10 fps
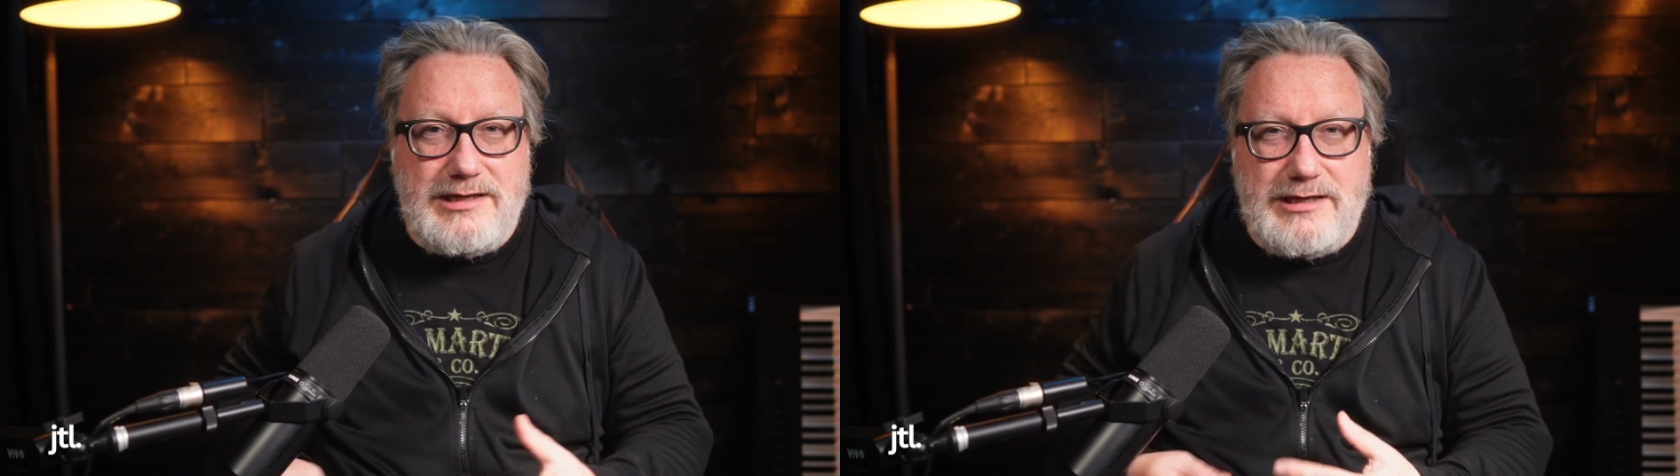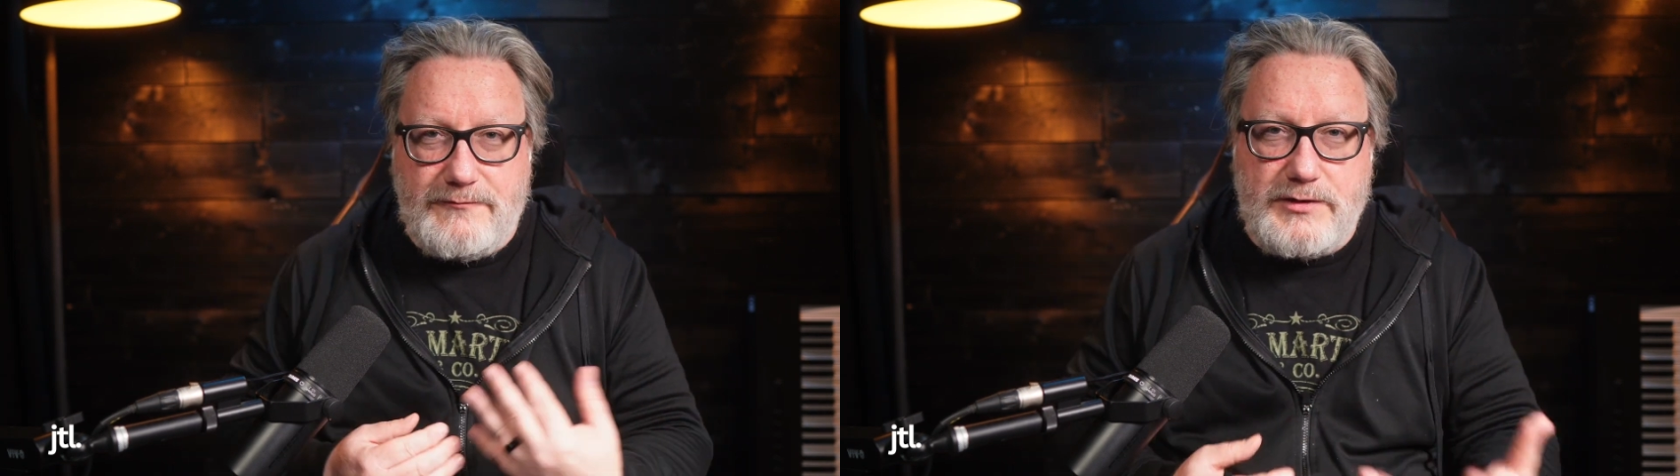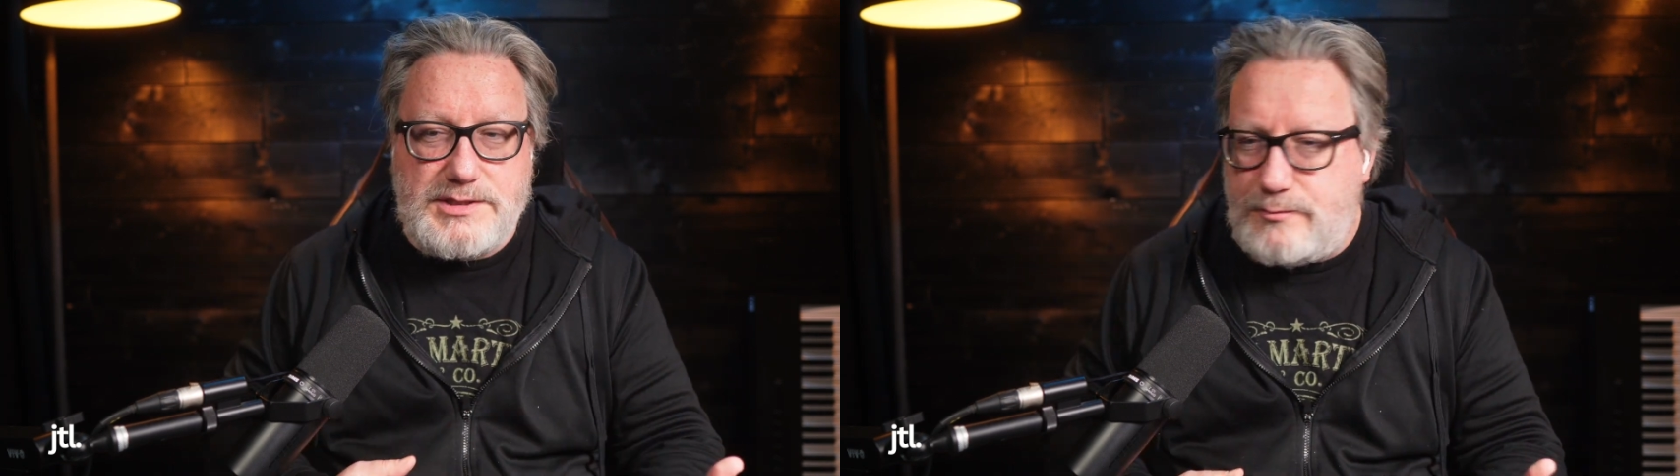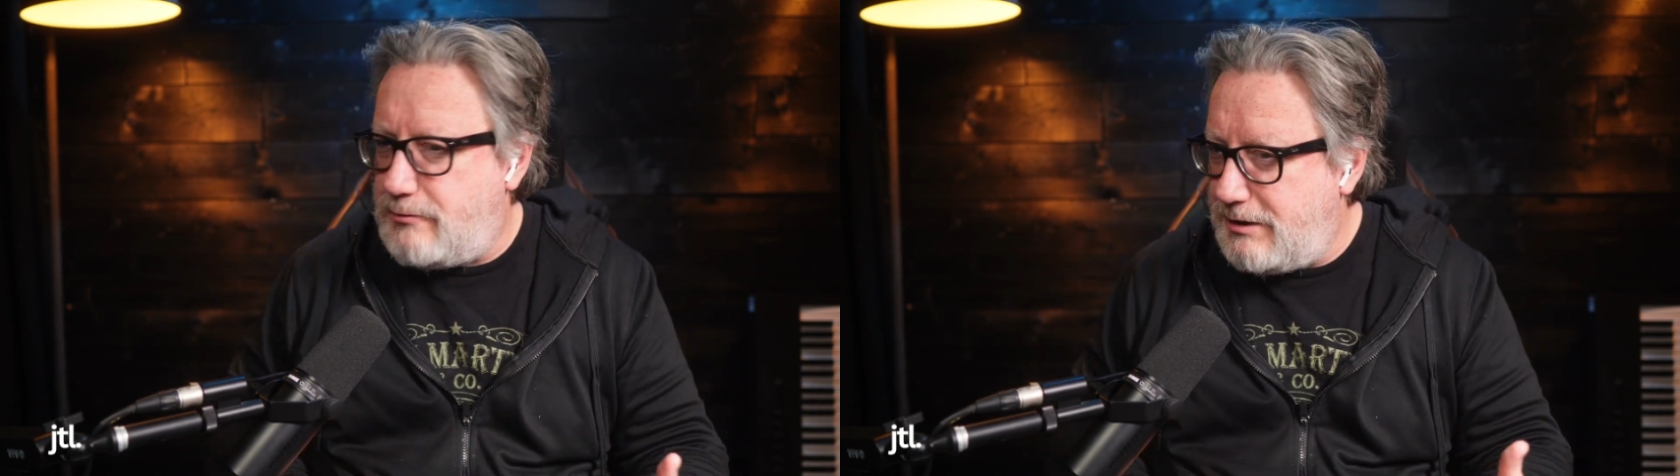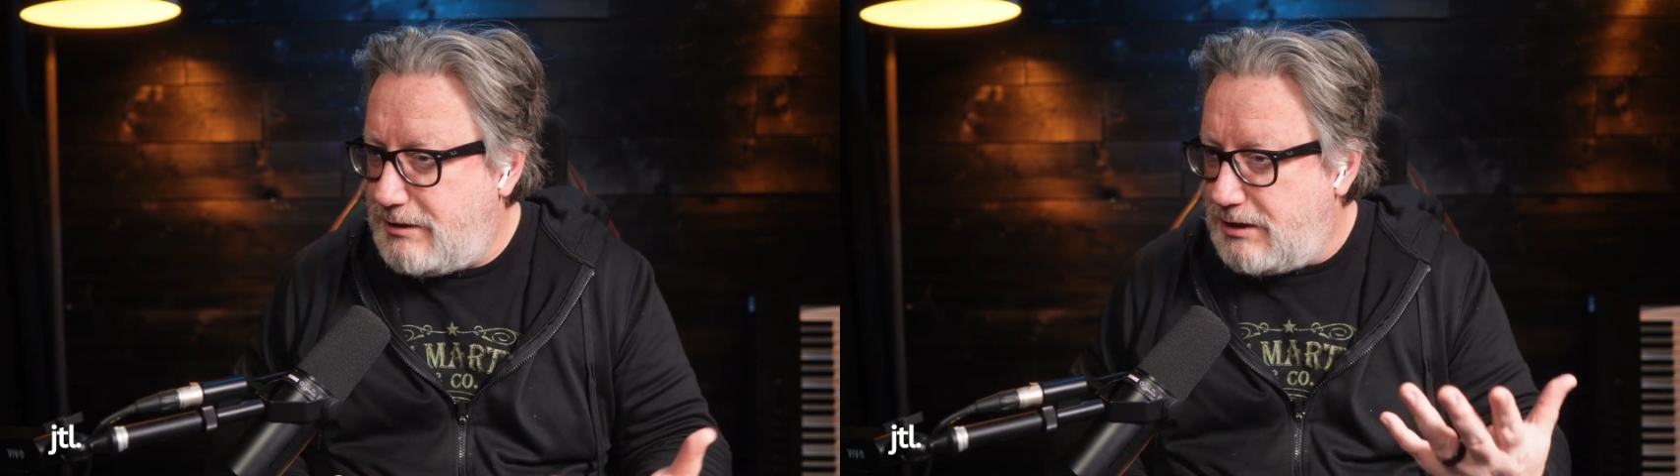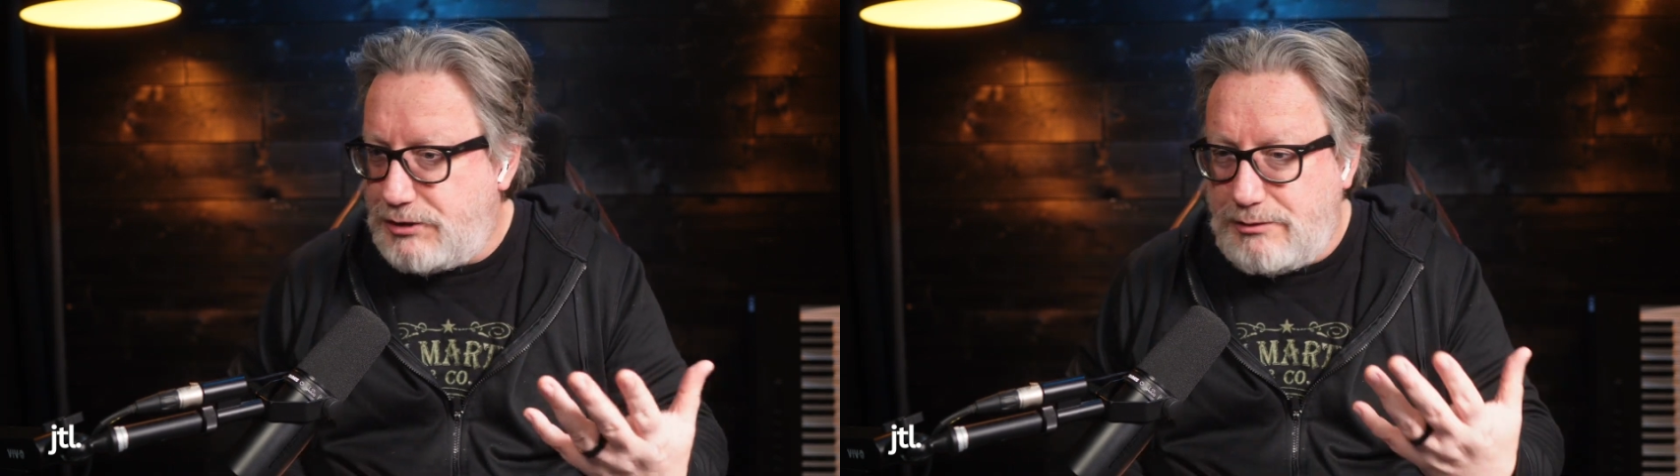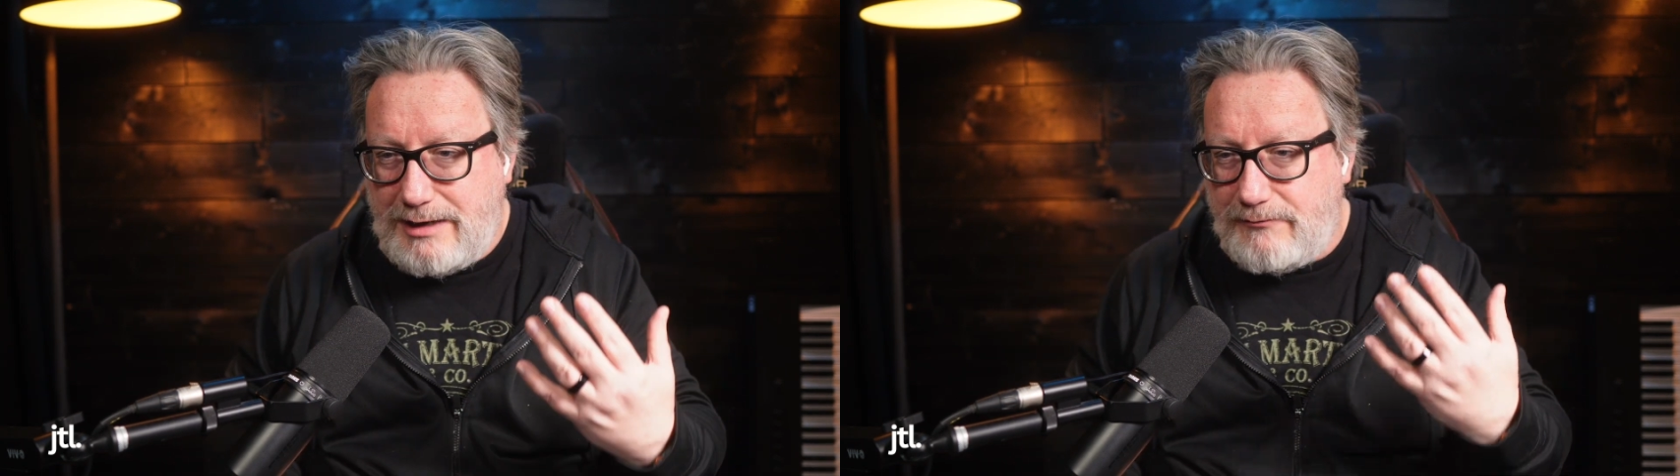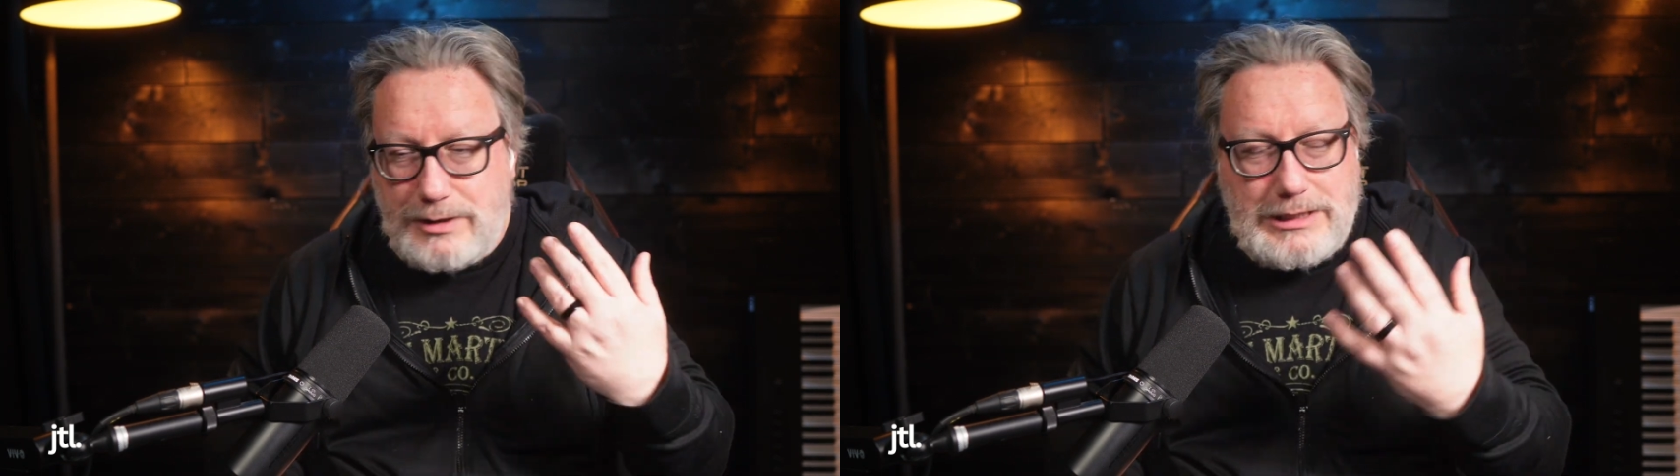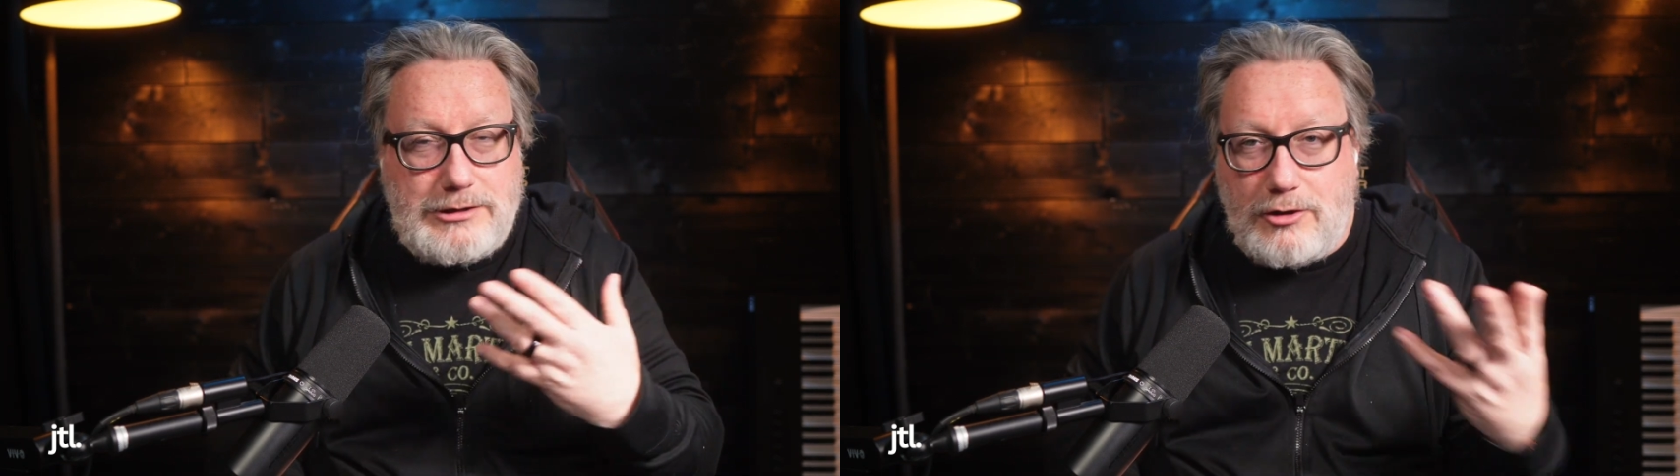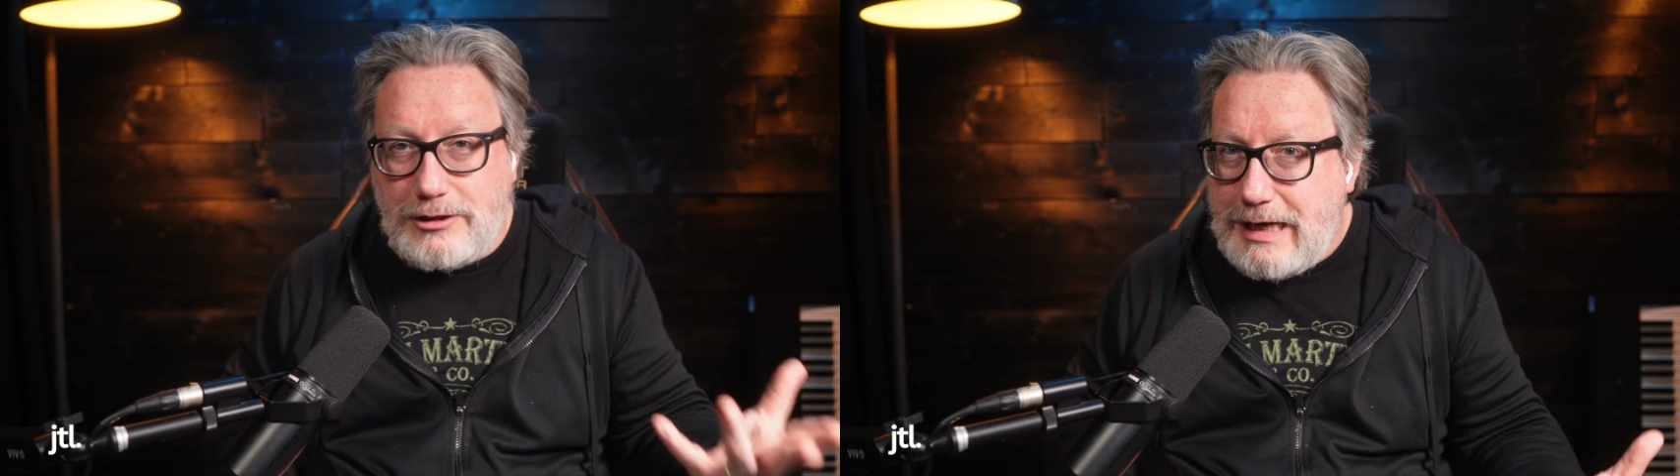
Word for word: invisible unless you have really long